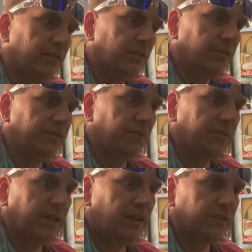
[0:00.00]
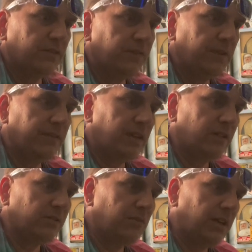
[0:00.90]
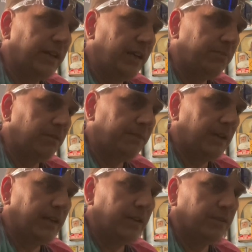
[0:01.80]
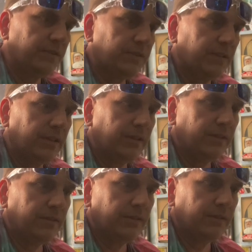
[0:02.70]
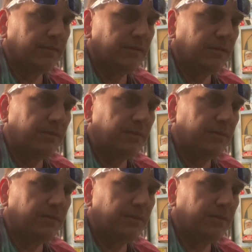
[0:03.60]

or 2,000, 3,000 watt amplifiers. The